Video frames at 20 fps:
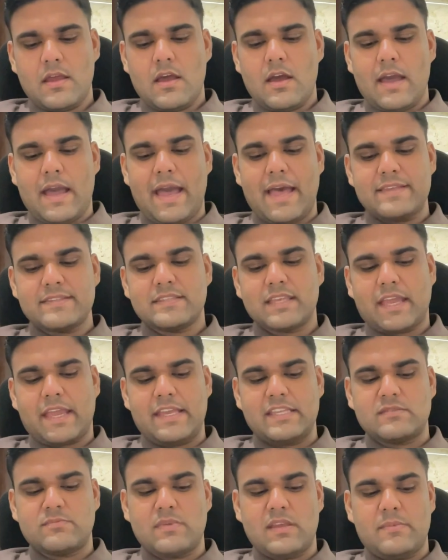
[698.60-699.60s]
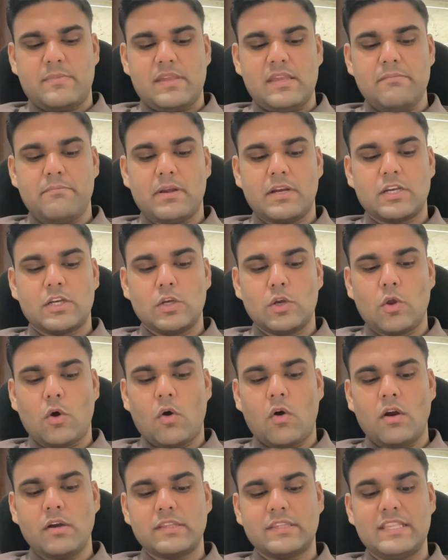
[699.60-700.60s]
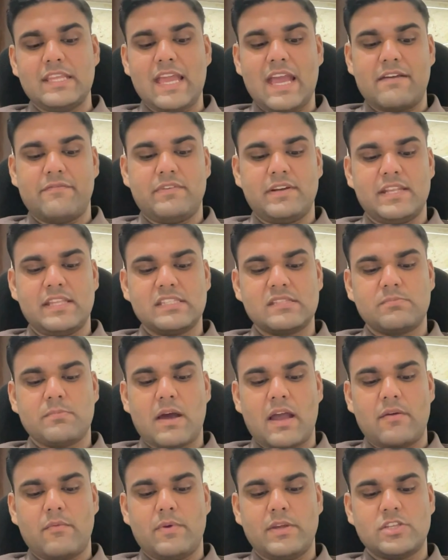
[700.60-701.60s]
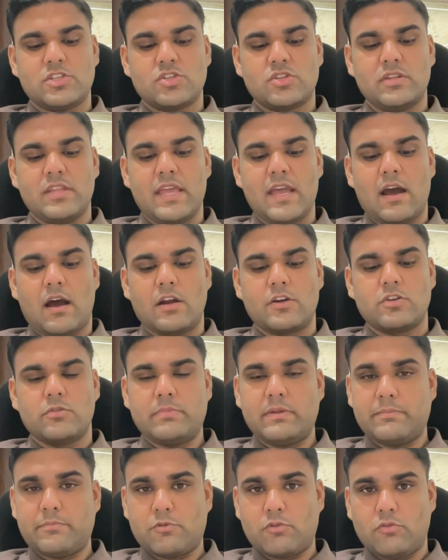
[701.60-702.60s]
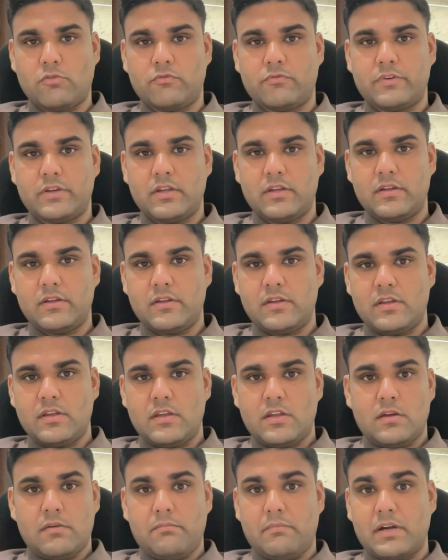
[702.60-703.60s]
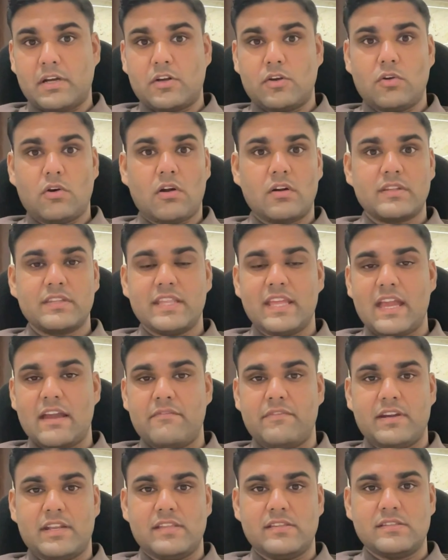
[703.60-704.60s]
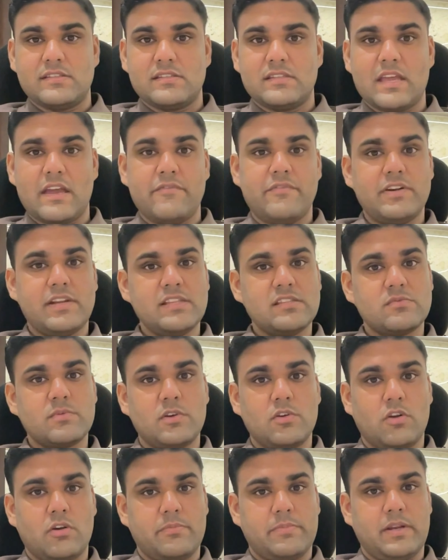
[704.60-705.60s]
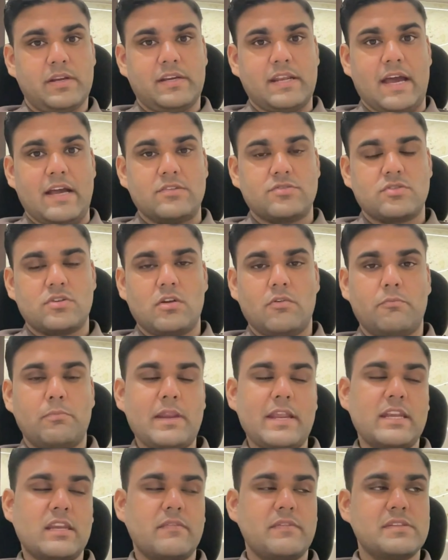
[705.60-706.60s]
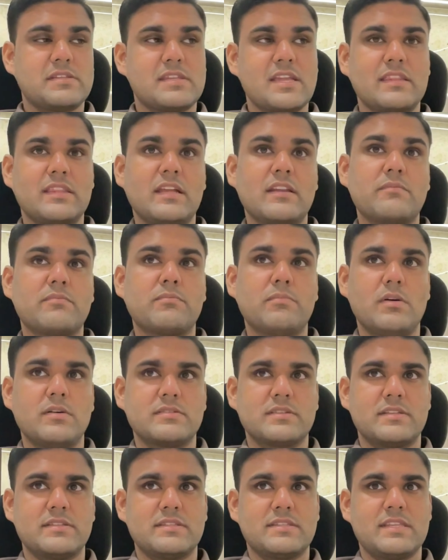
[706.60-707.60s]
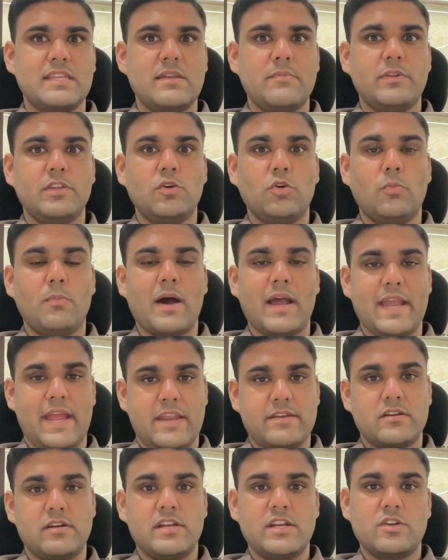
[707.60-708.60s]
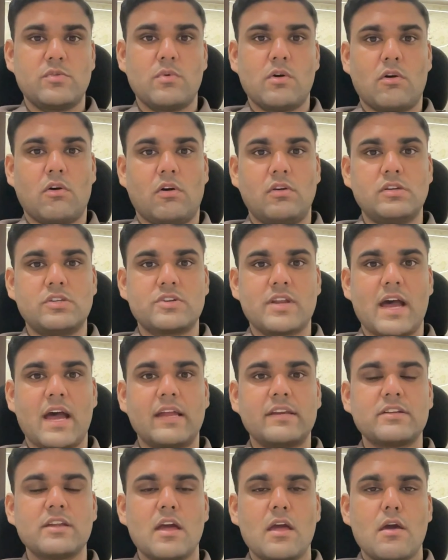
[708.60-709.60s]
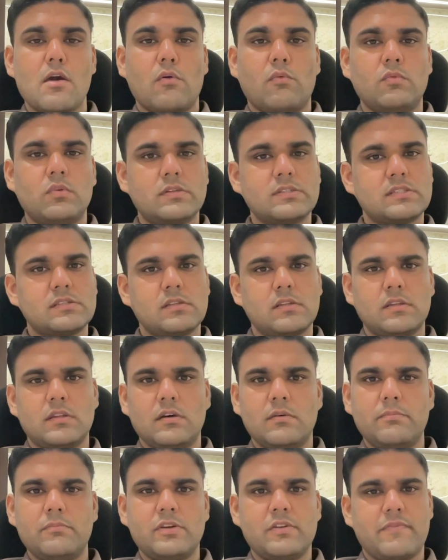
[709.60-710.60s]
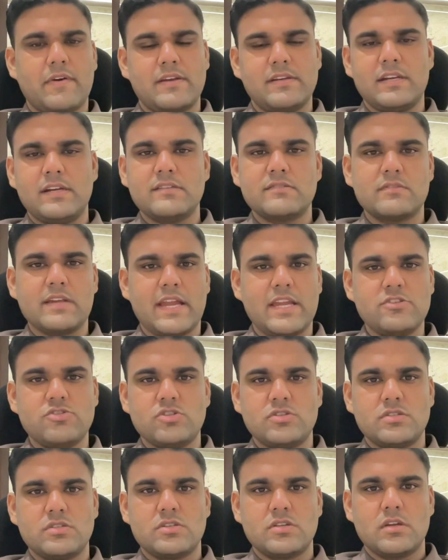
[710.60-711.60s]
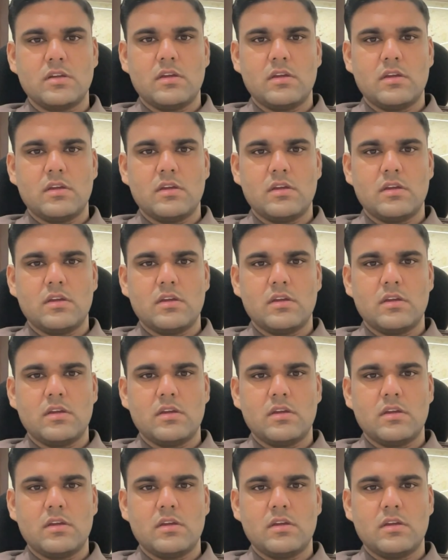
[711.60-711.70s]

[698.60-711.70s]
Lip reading: as the case may be, but not the evidence by which they are to be proved. But not the evidence. The evidence will not be attached. Now, plaintiff is saying that person C with whom I entered into a contract was the defendant's agent.